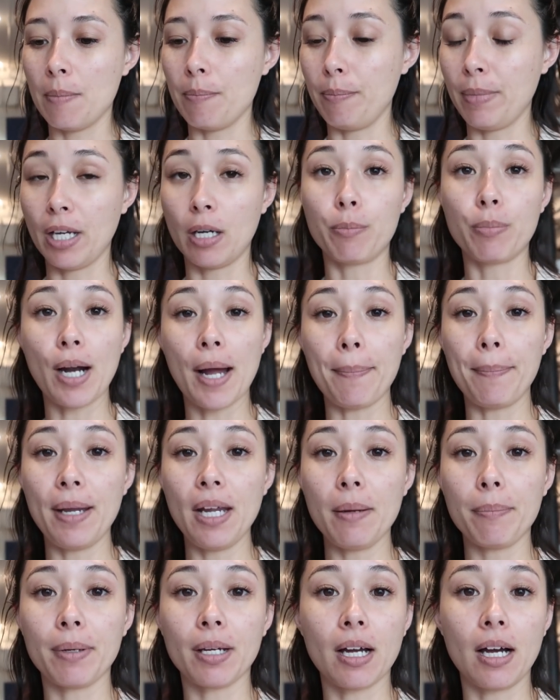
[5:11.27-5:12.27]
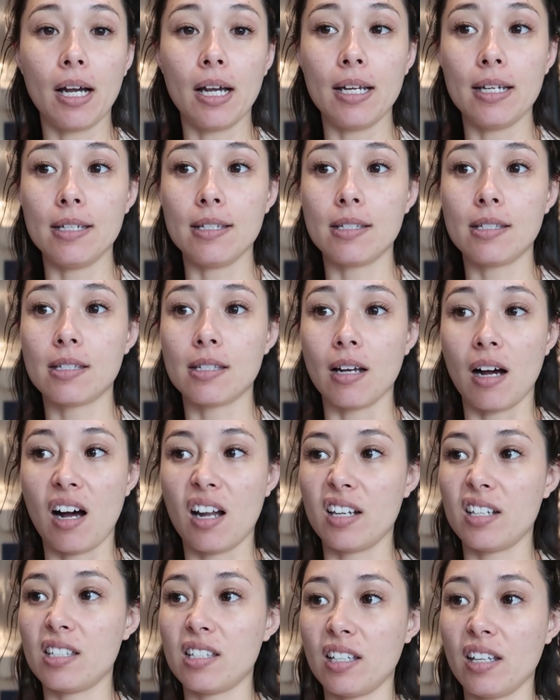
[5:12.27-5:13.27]
meal prepping, because
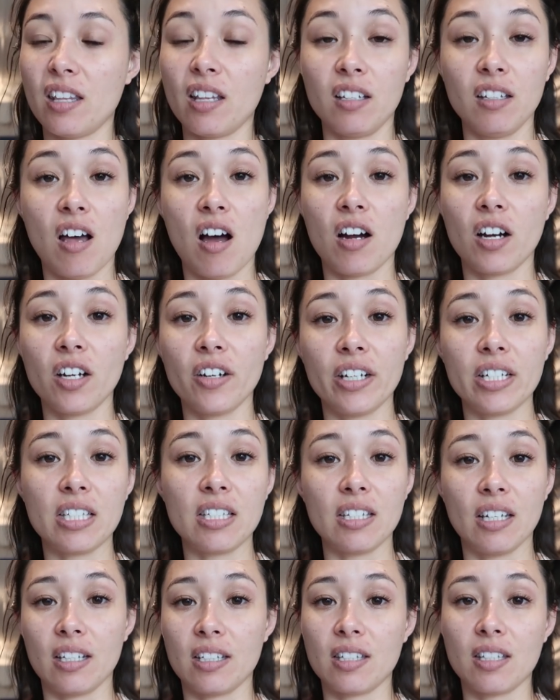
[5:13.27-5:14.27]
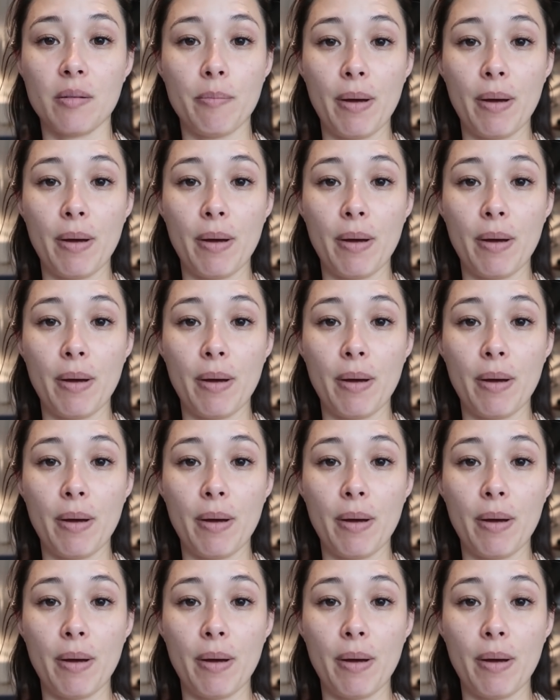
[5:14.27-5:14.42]
honestly, the longer it sits,